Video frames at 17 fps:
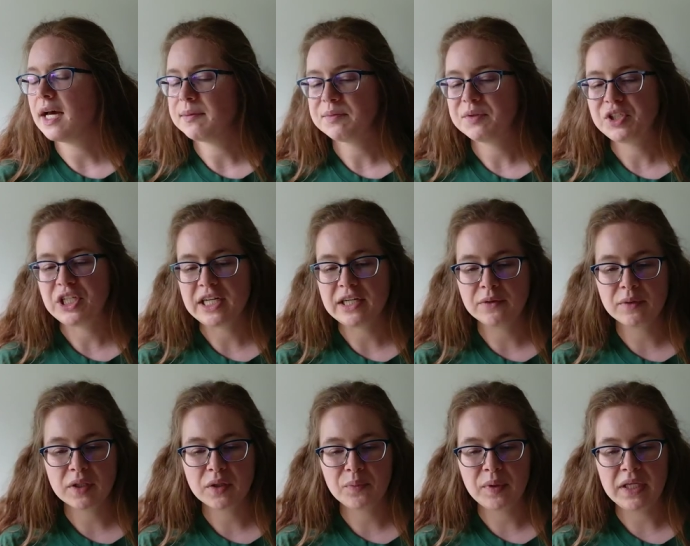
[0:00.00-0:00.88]
share
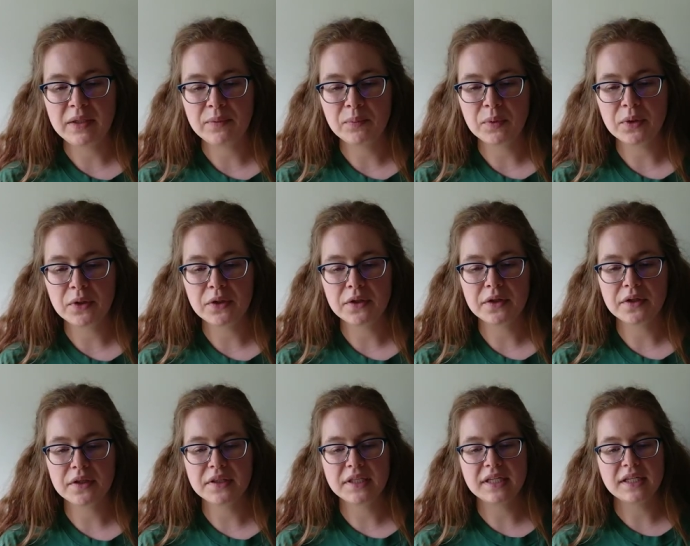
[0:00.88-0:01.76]
with
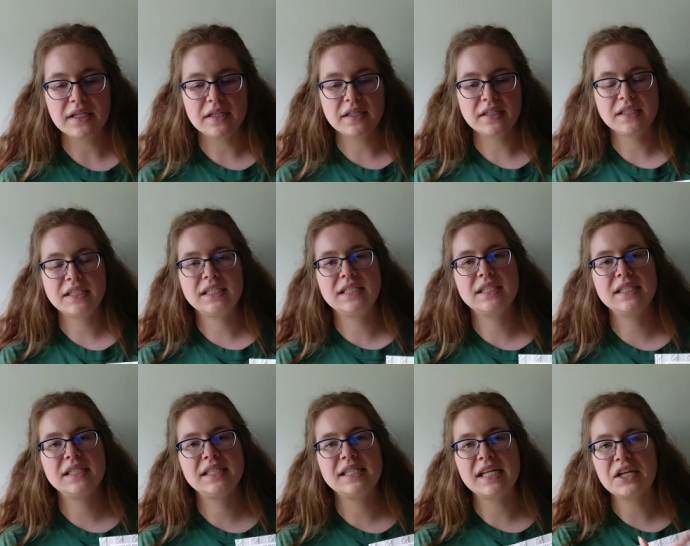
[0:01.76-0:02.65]
people the
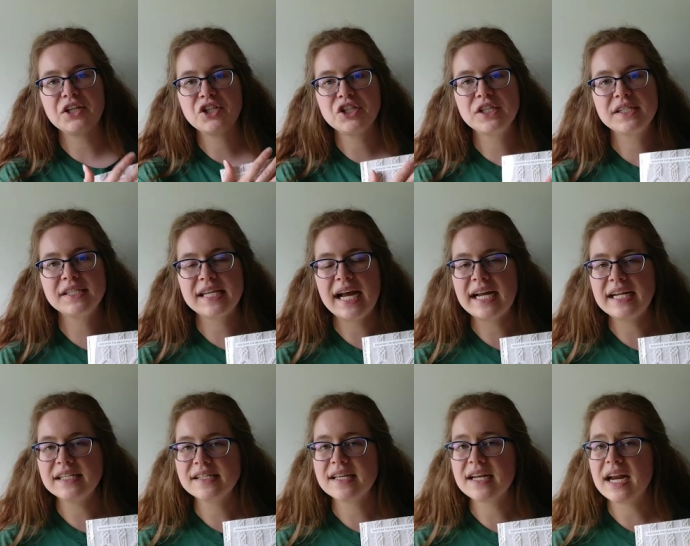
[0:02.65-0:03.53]
stitch
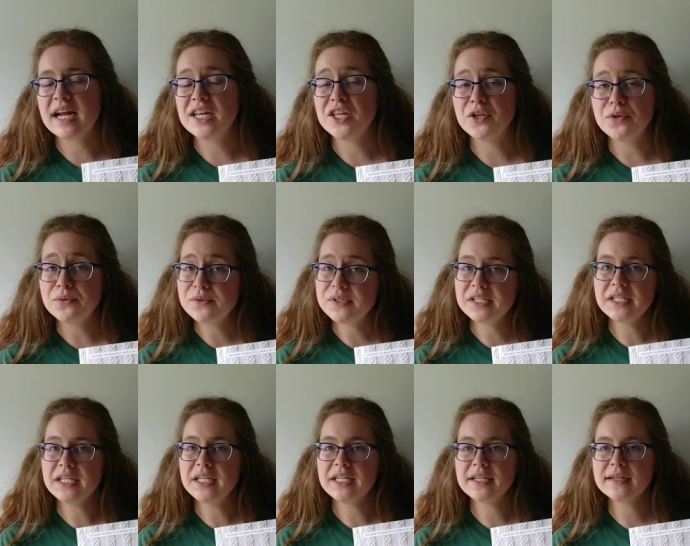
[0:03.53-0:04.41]
designs that I use in
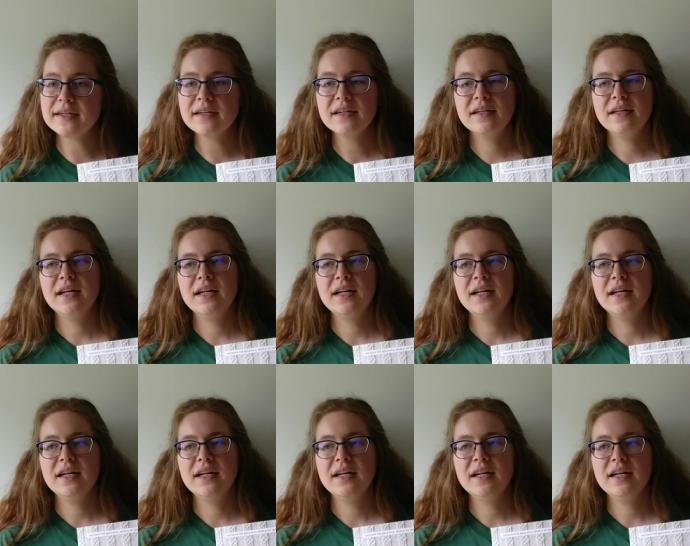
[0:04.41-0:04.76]
here,